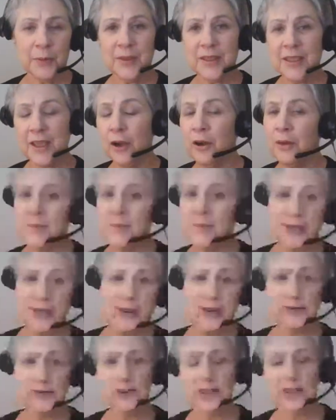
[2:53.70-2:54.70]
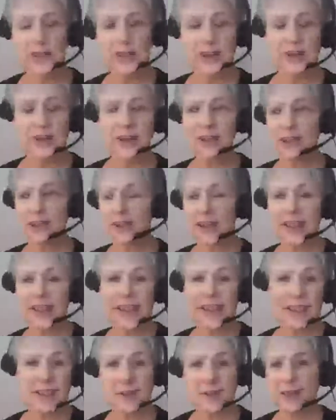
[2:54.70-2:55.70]
Oh, I'm sorry for the dogs or the
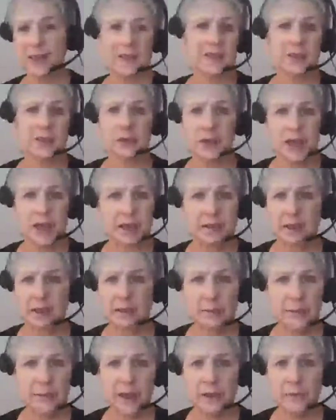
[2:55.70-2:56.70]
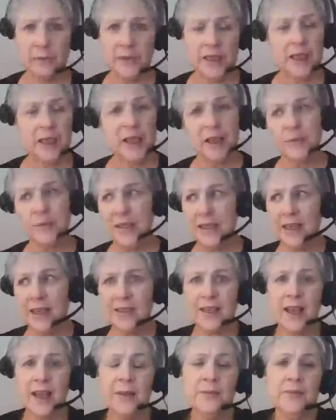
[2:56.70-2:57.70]
kids. I'm like, "It's okay, it doesn't bother me." Besides,
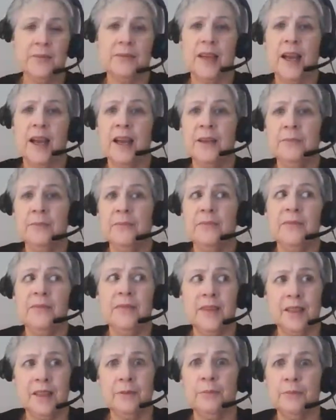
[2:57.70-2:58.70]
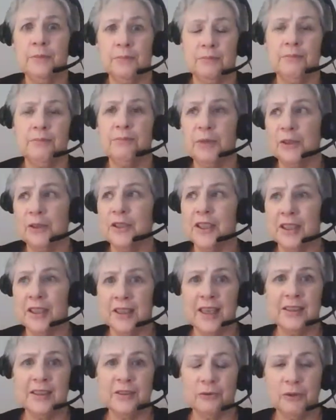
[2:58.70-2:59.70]
I'm the person
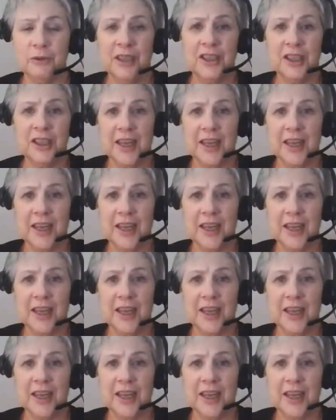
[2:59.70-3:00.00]
that's reaching